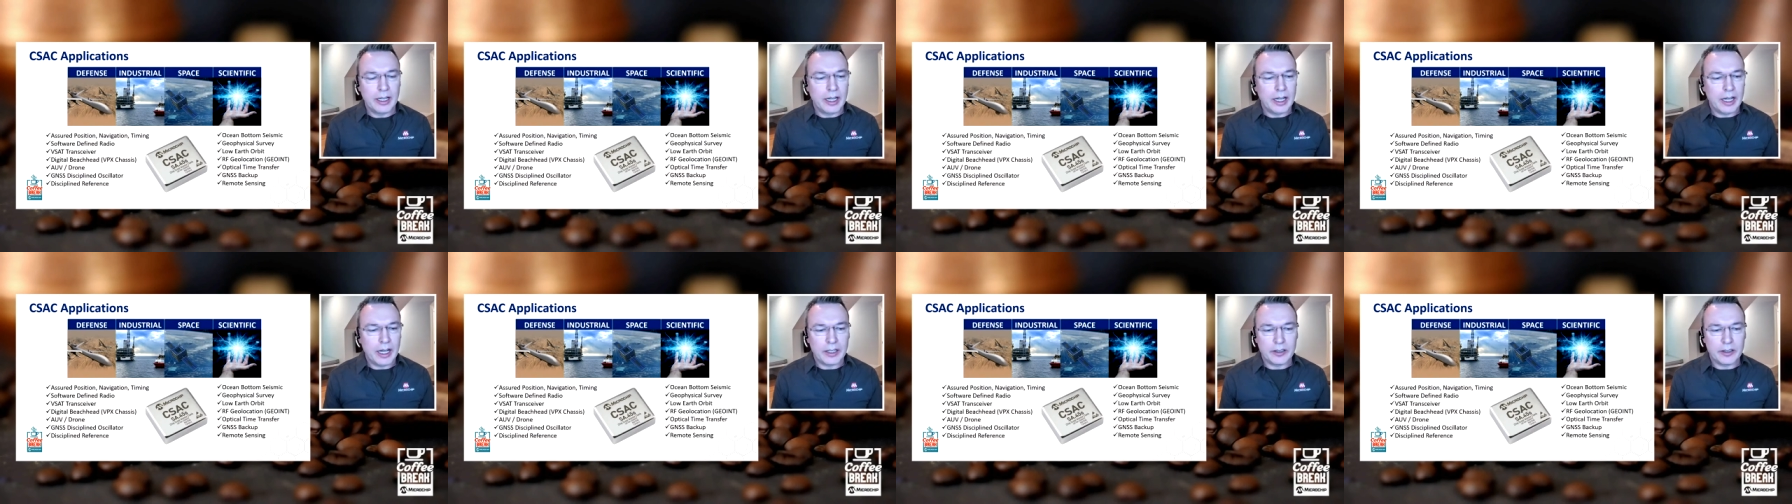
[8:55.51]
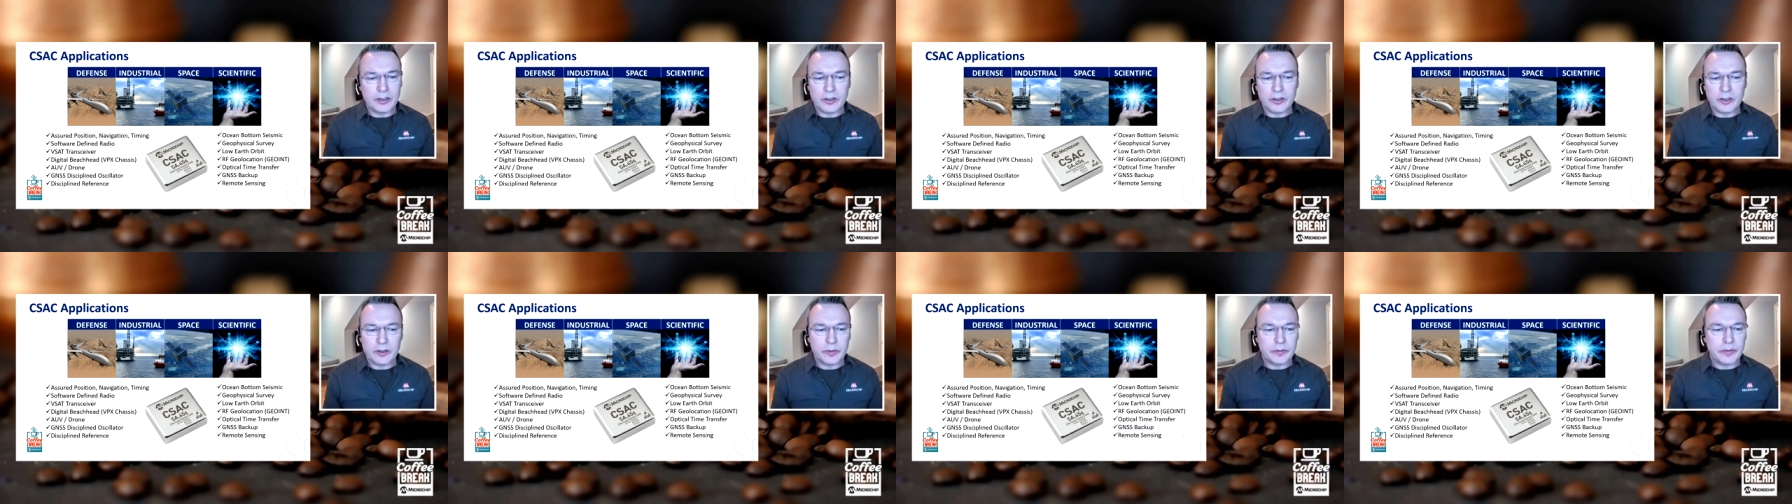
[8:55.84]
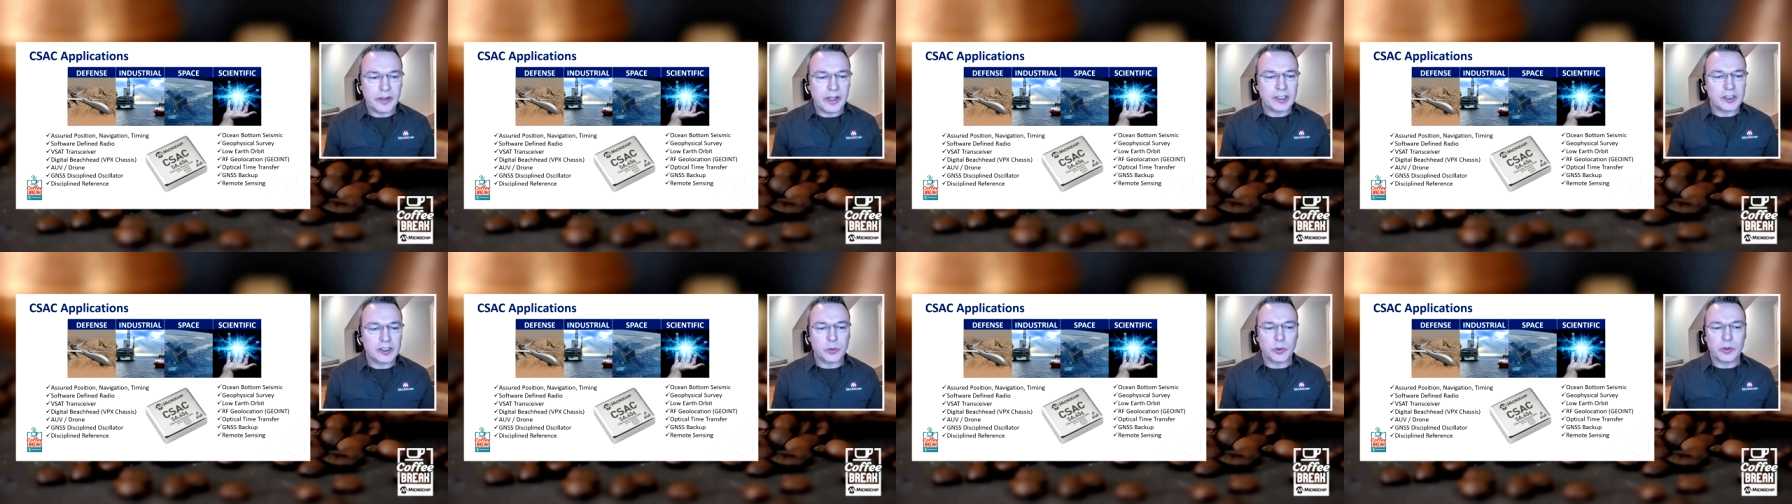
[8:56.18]
Another
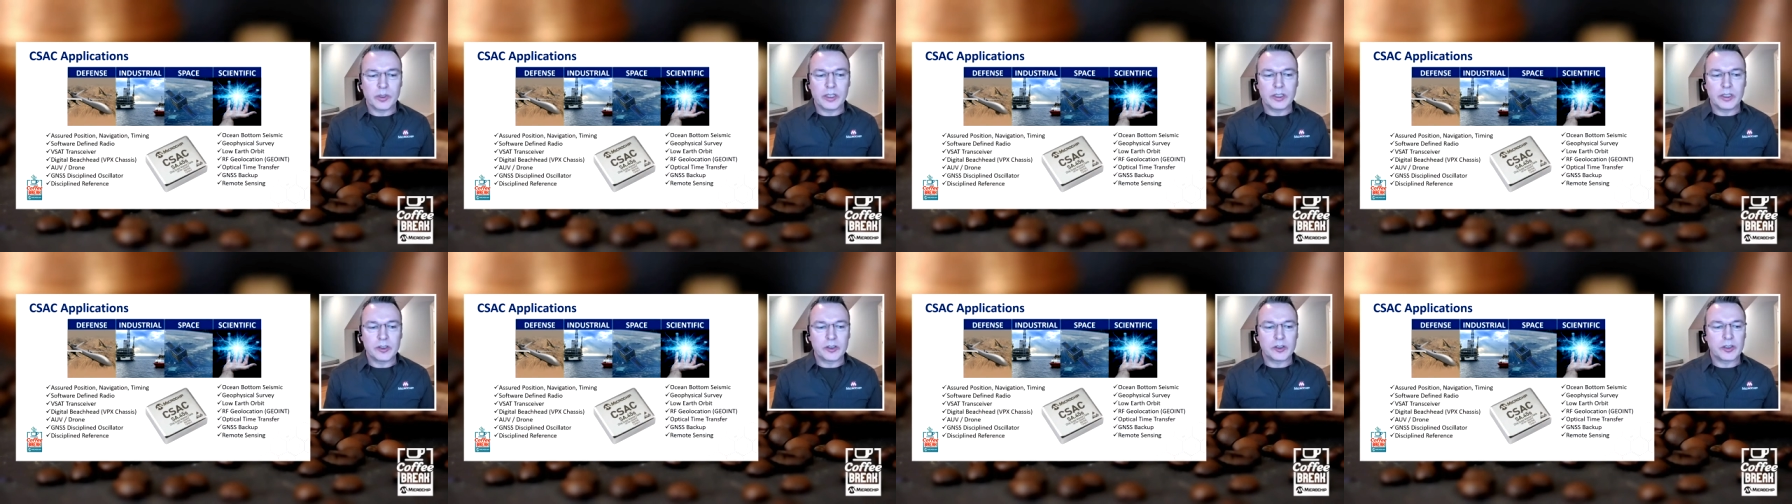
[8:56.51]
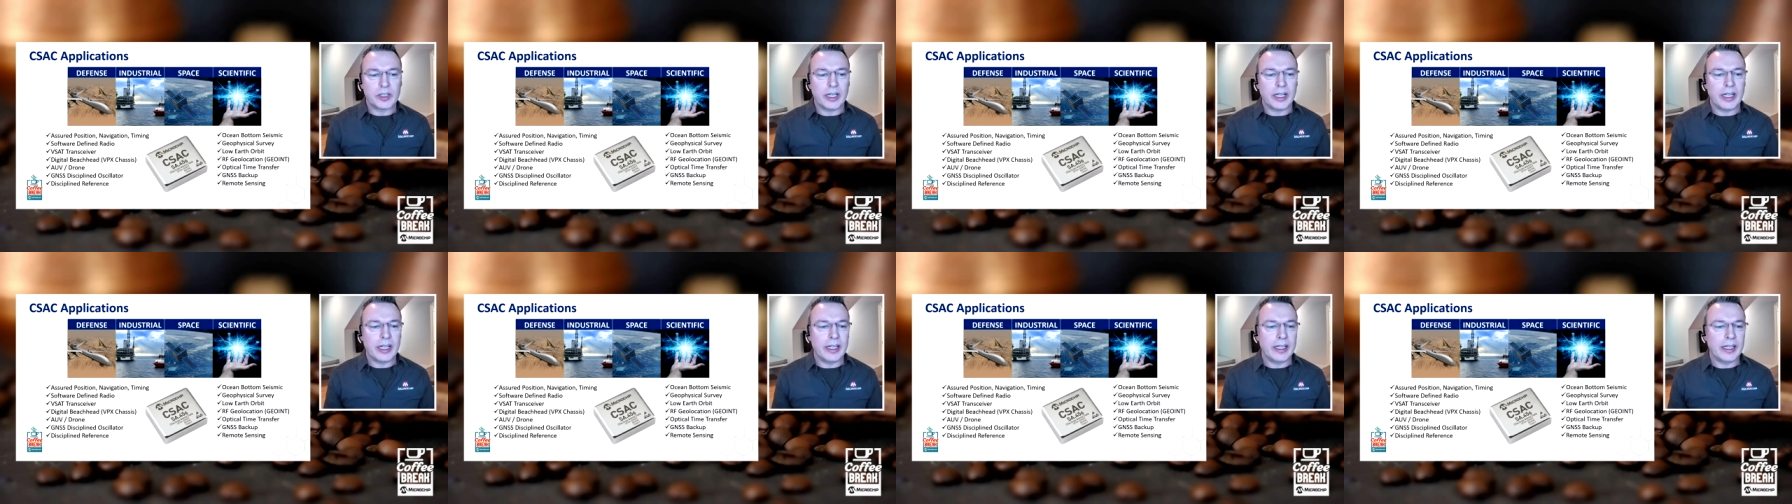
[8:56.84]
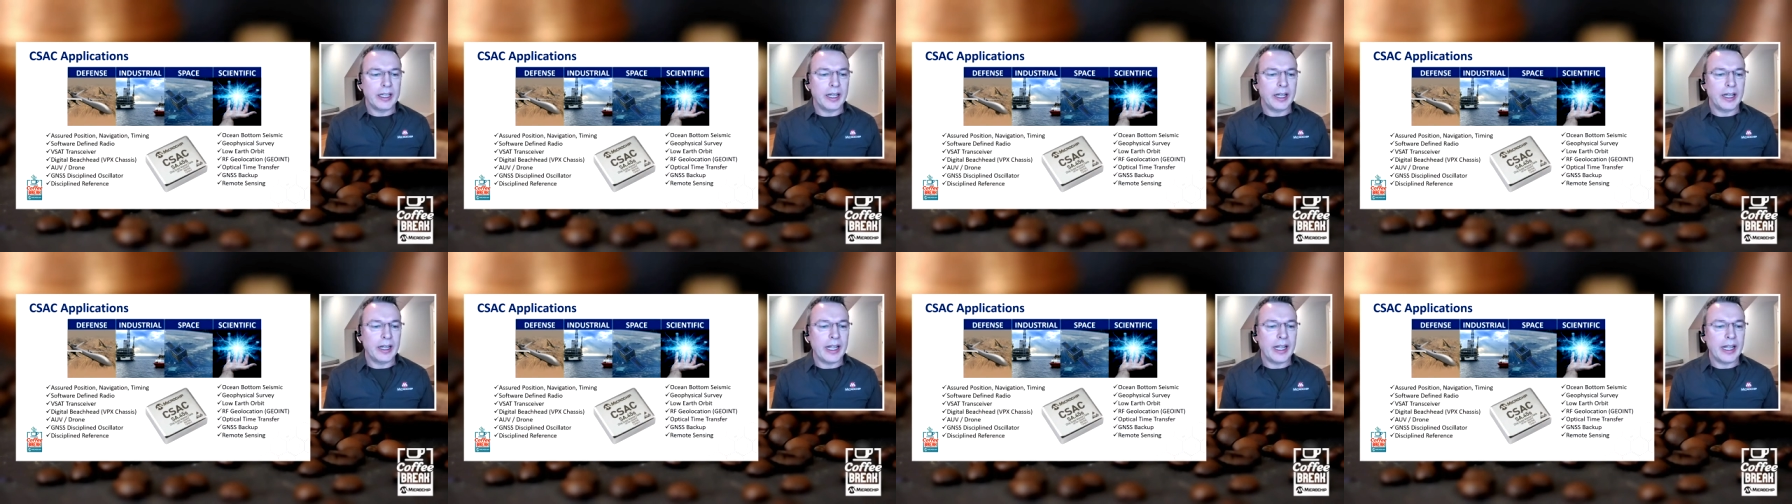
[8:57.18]
defense one is a uh,